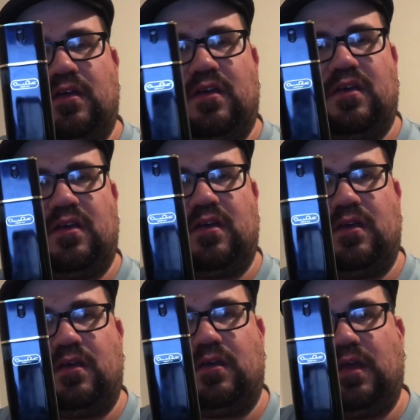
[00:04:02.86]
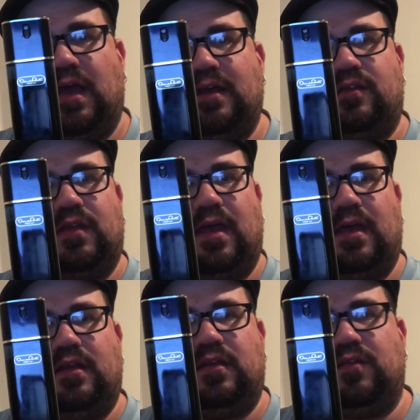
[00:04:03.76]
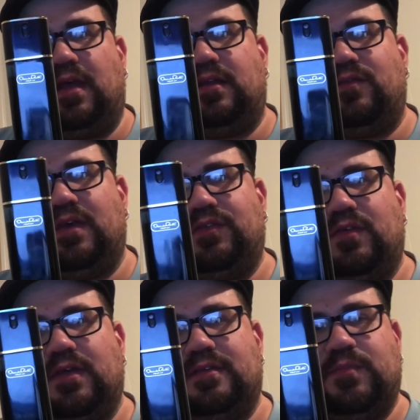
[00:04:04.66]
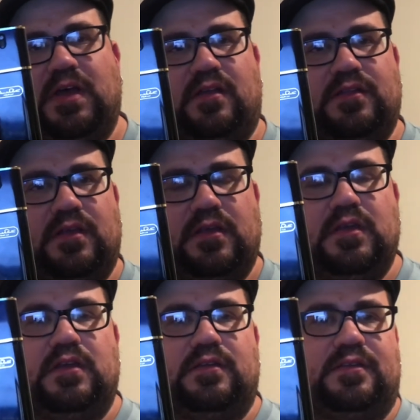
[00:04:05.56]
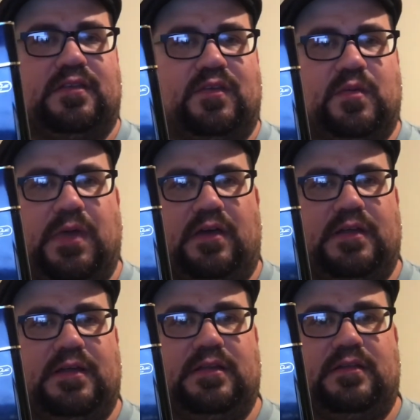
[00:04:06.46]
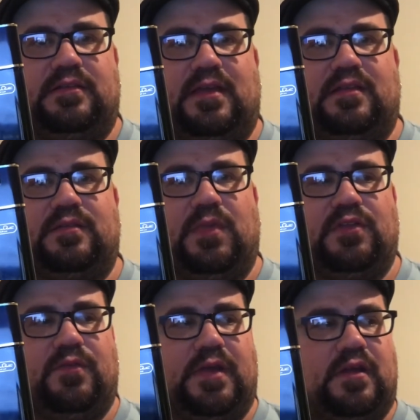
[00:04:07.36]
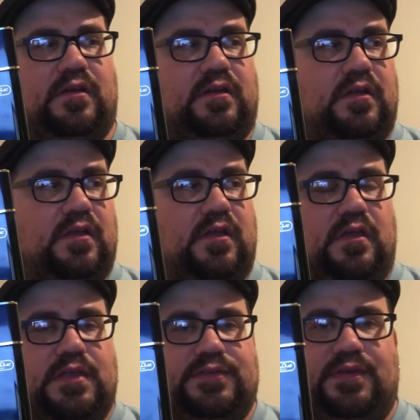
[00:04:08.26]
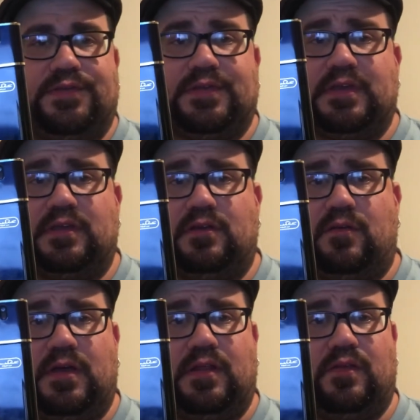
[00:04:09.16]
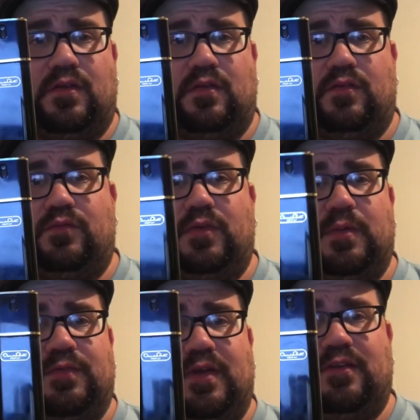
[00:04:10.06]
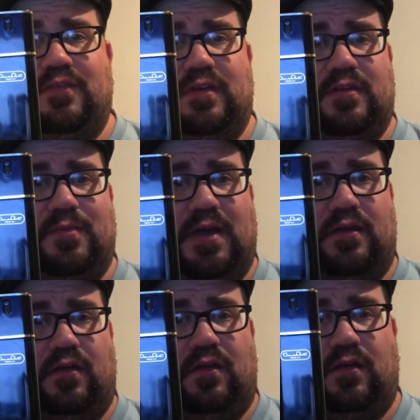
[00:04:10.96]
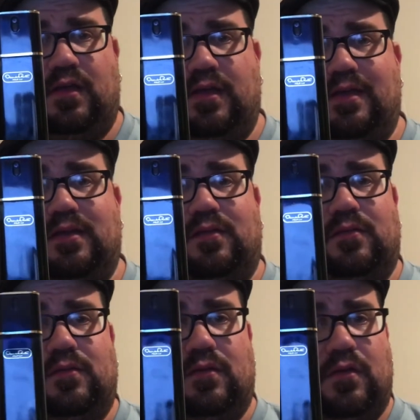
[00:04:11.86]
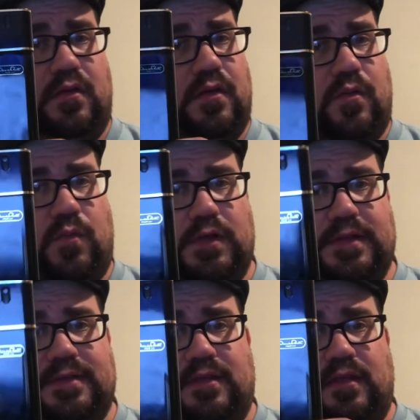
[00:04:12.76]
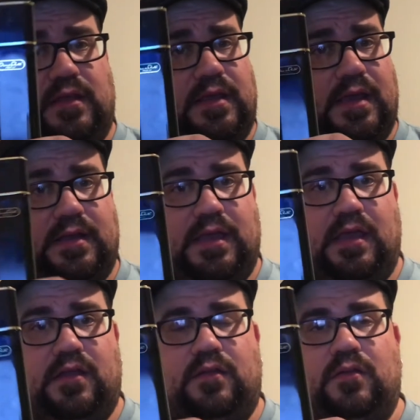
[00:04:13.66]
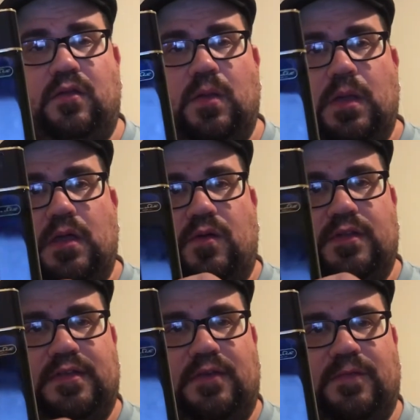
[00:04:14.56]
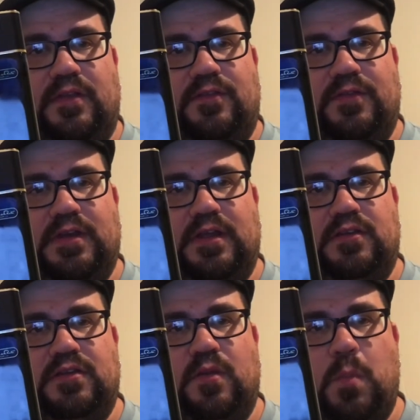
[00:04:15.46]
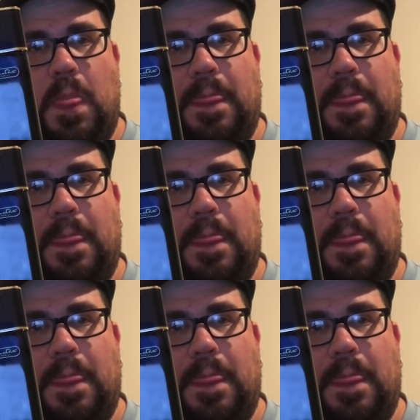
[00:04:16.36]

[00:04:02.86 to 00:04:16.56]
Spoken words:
oh, I didn't like the way it smelled. Just something about it, it just kind of smelled weird. So I was like, you know what? Let me find a vintage bottle. And once I found the vintage,